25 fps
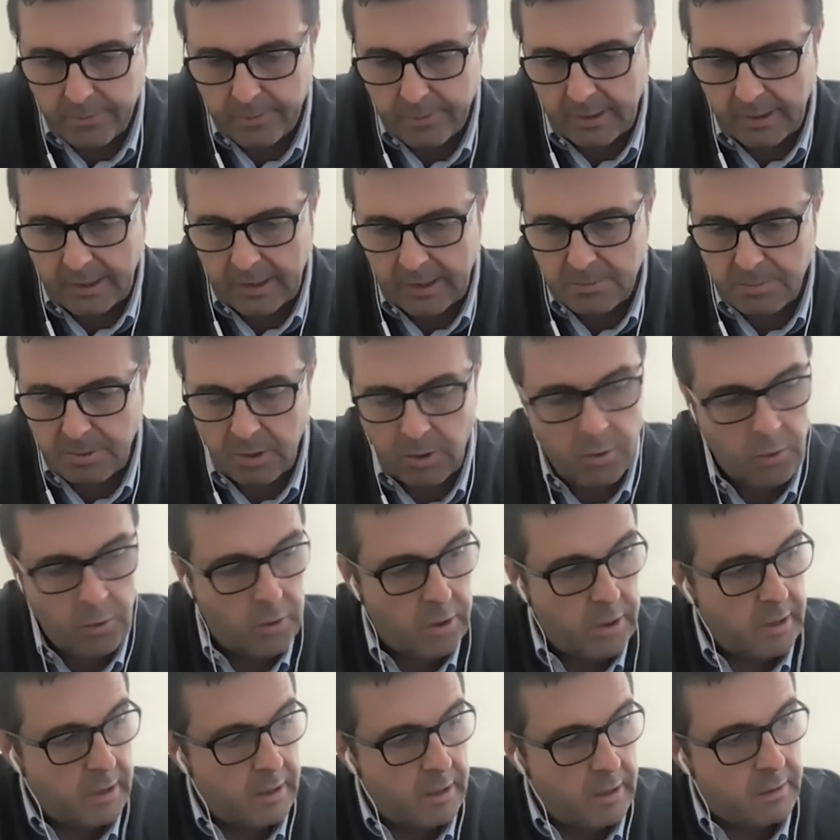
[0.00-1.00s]
that has been
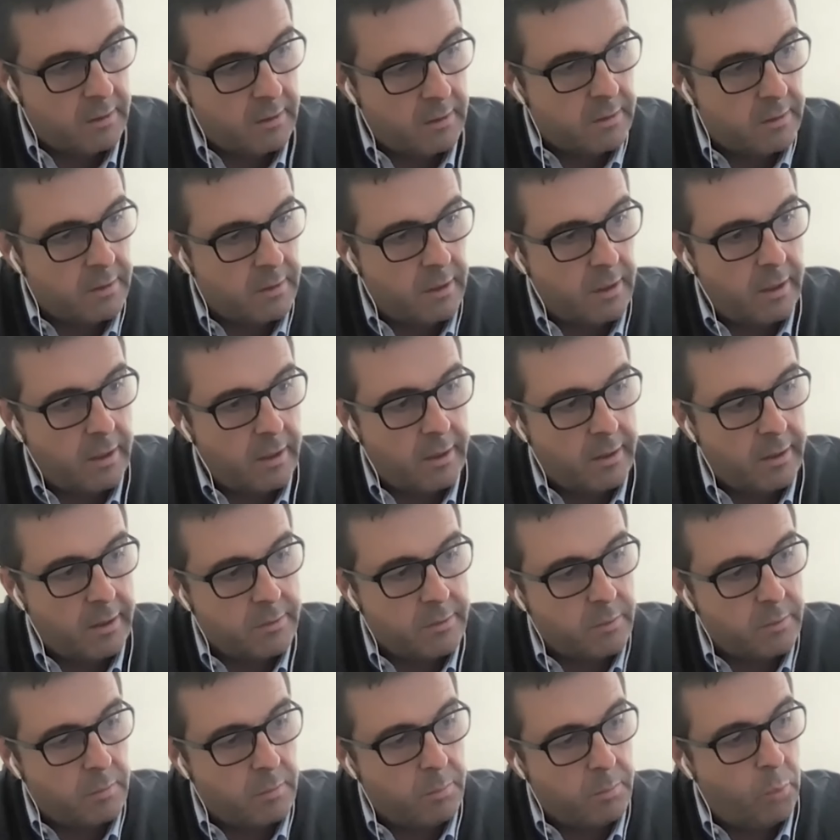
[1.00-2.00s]
going
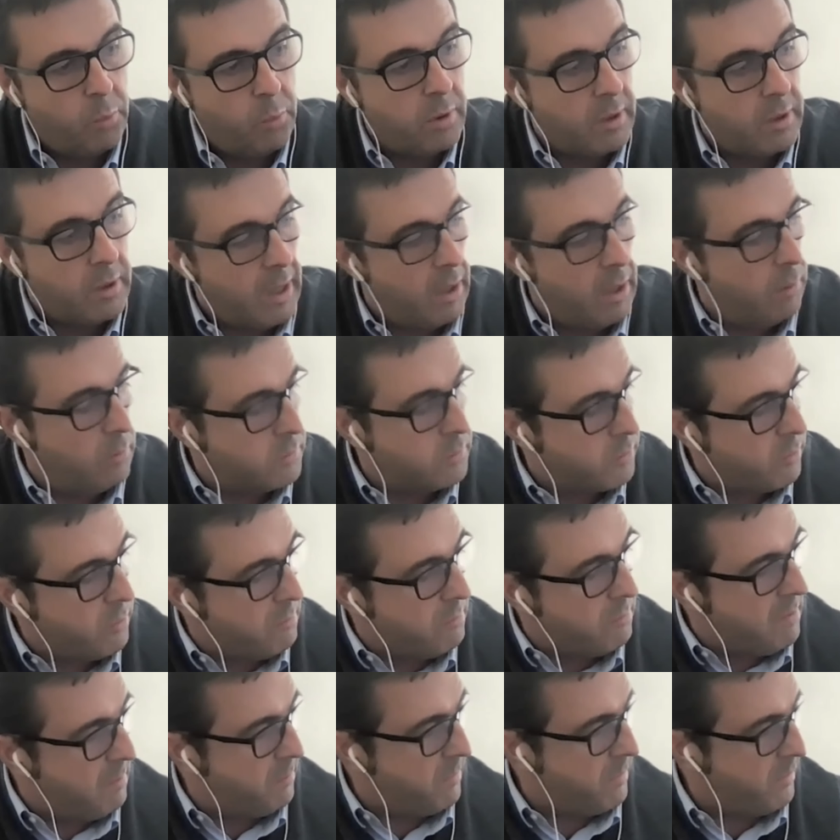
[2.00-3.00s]
into the book, and I also
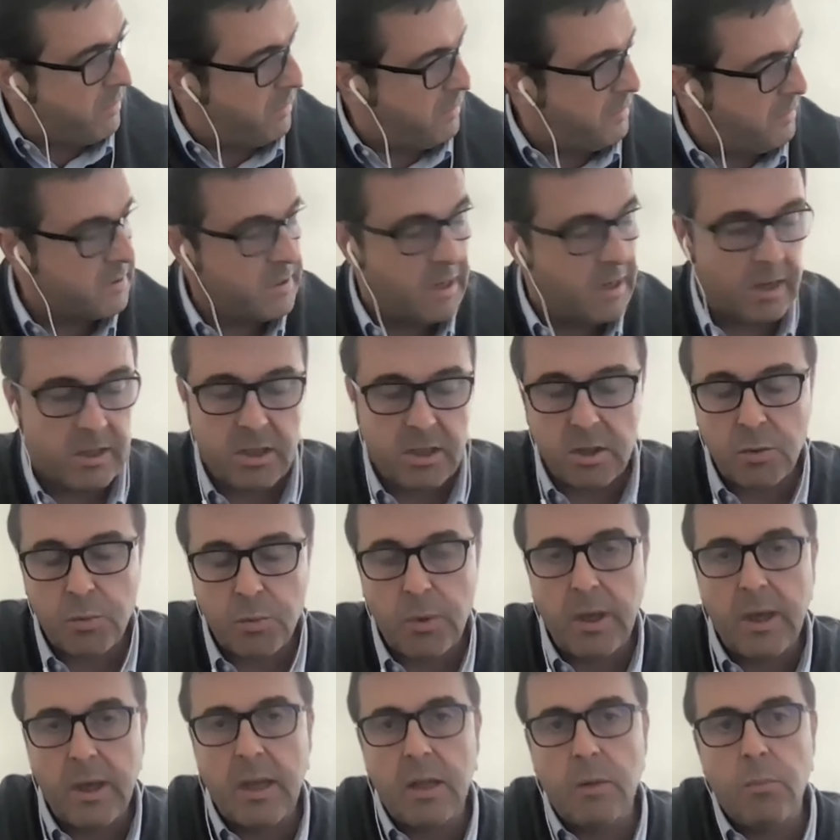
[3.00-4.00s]
remember the discussions
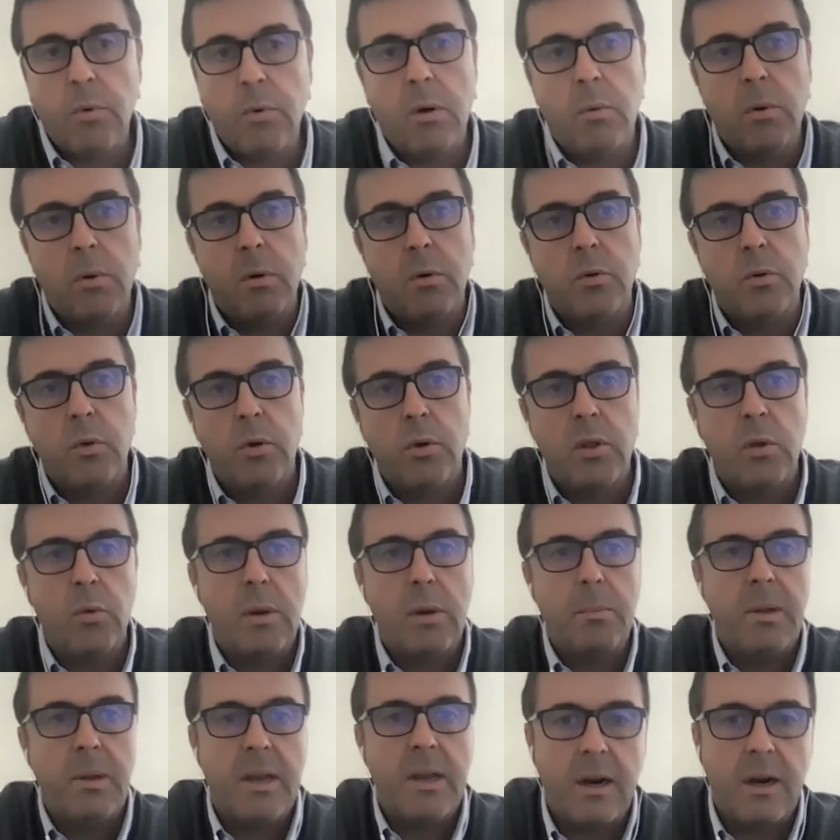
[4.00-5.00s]
we had when we were doing the
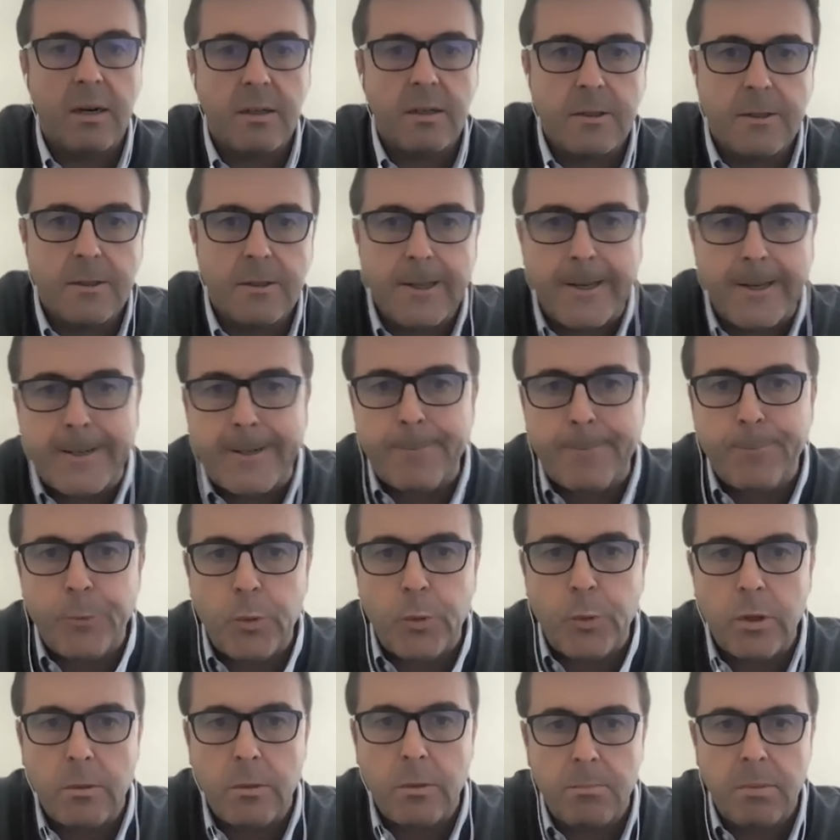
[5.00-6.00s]
webinars
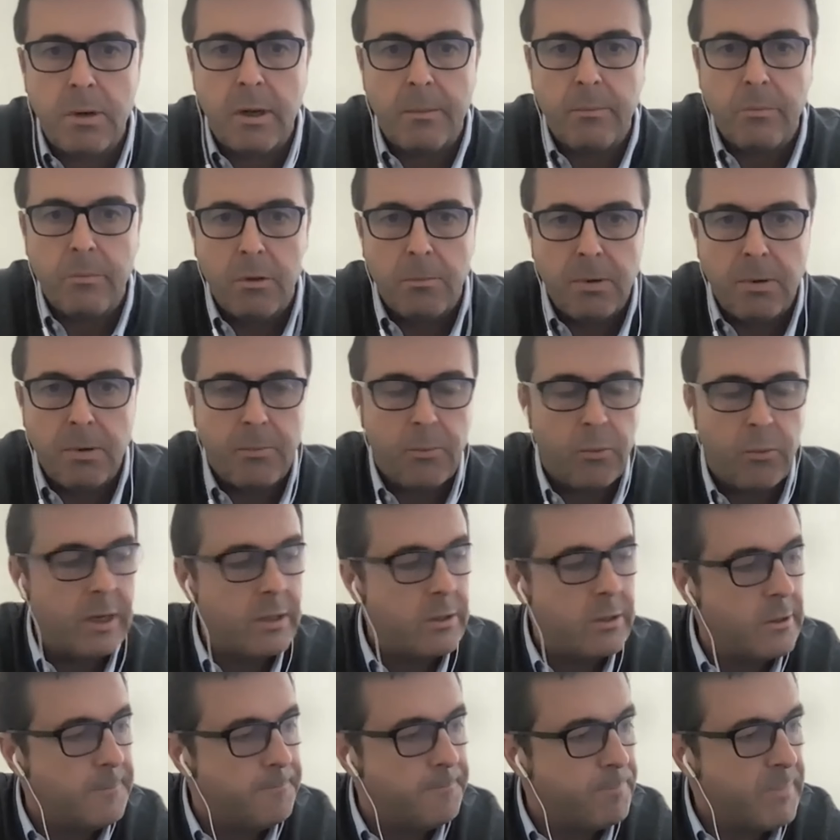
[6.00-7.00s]
during the
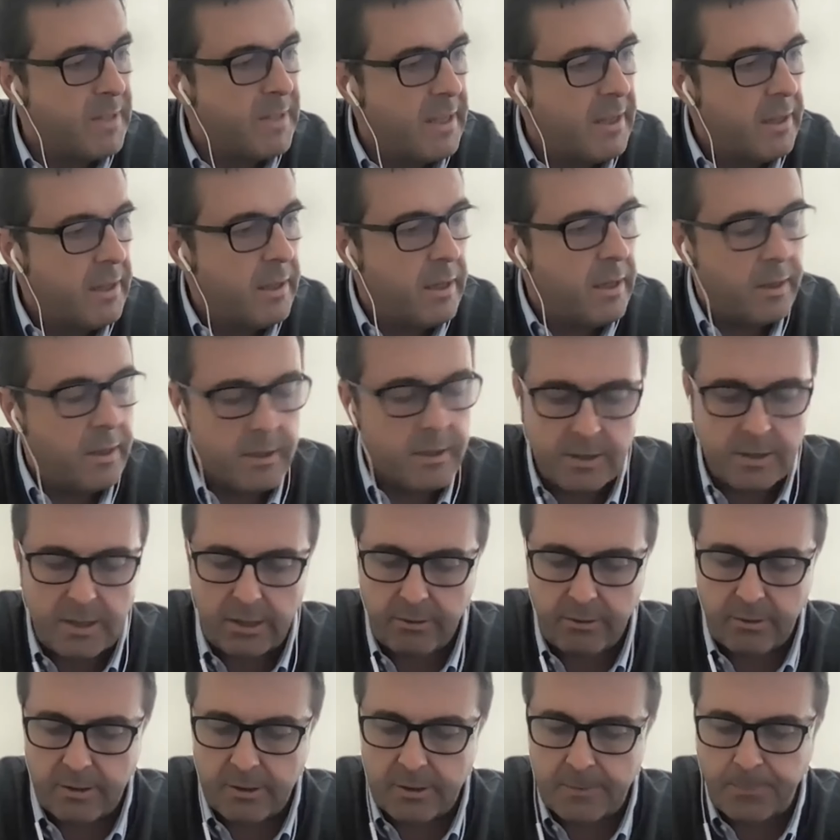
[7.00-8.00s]
preparation in the
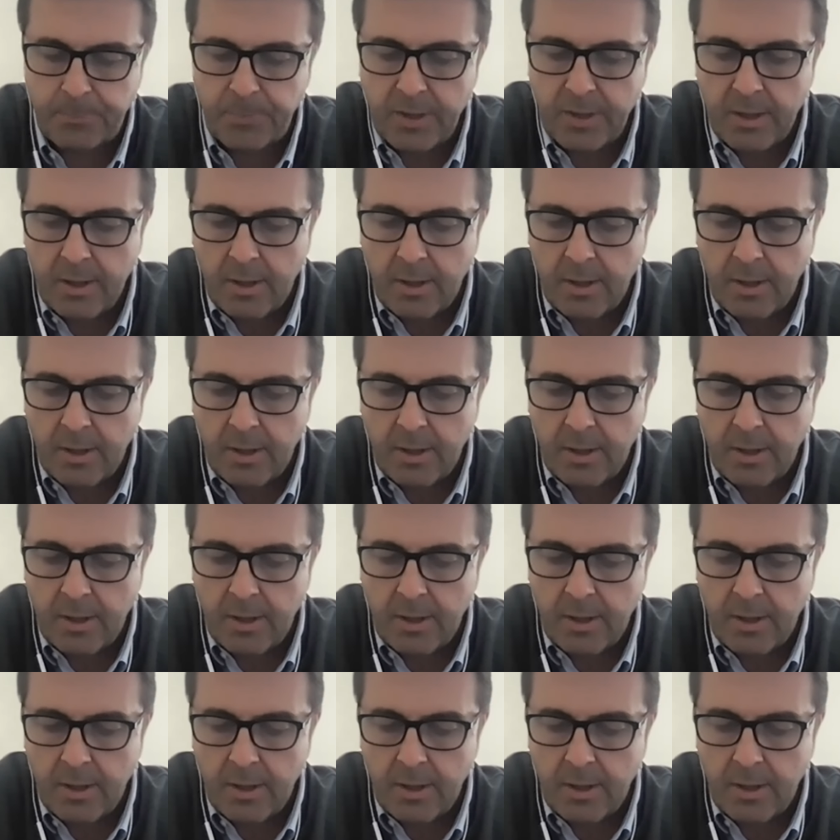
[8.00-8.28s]
series.